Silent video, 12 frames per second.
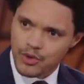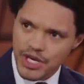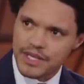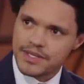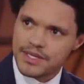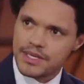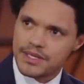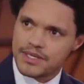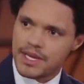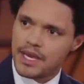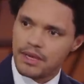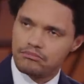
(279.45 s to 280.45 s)
Gen Z is
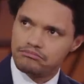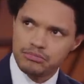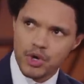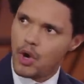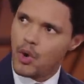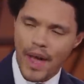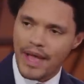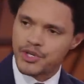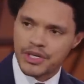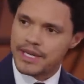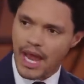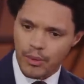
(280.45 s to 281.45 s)
saying, no,
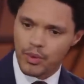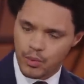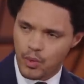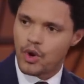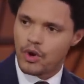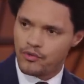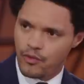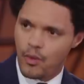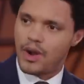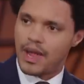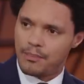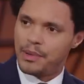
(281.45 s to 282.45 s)
actually, I will work for
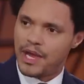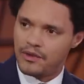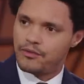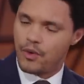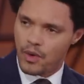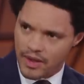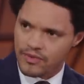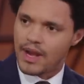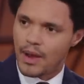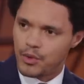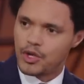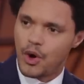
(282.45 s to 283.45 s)
what I'm paid for, and then
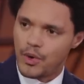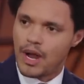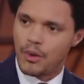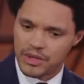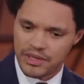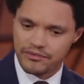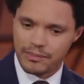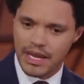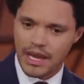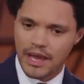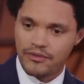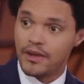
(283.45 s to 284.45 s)
yeah. I will go and I will live my
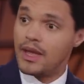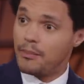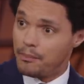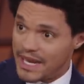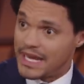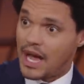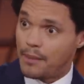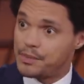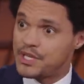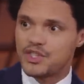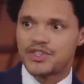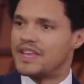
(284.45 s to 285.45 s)
life. Many
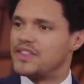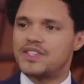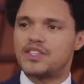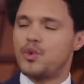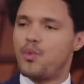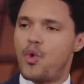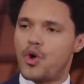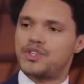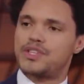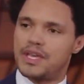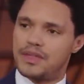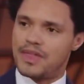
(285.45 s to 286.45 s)
companies are saying this is the
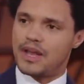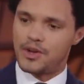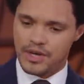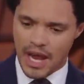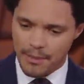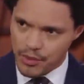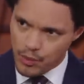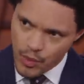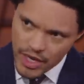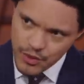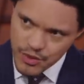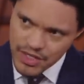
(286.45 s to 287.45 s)
worst thing that could happen.
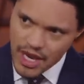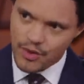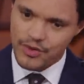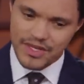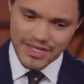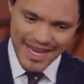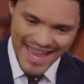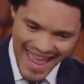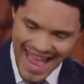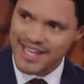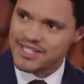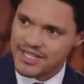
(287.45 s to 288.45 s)
Where do you stand on this
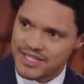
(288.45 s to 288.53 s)
as the